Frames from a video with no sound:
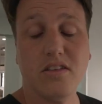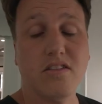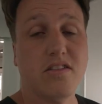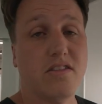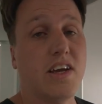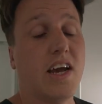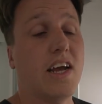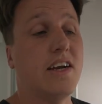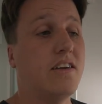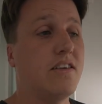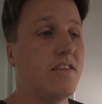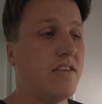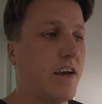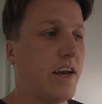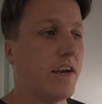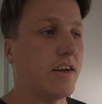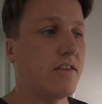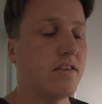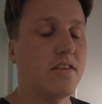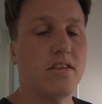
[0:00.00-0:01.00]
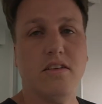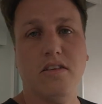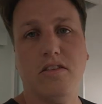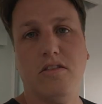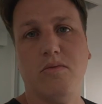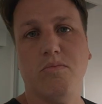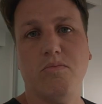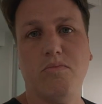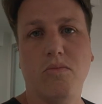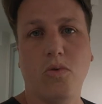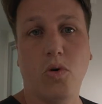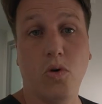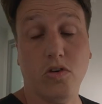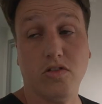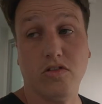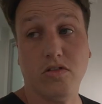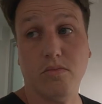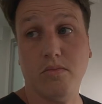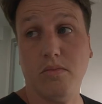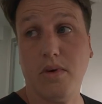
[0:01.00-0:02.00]
standard tanks is
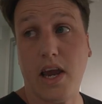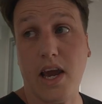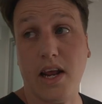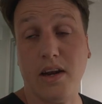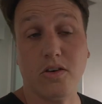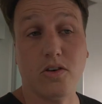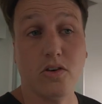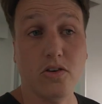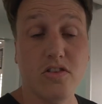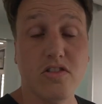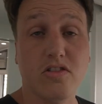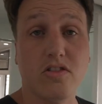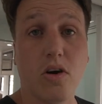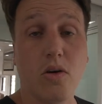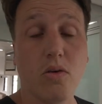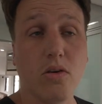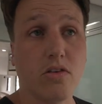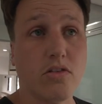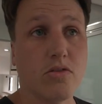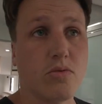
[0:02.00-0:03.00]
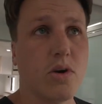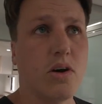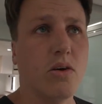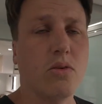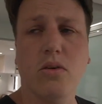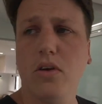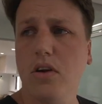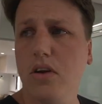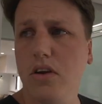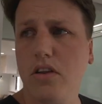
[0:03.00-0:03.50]
awesome, and good solar as well.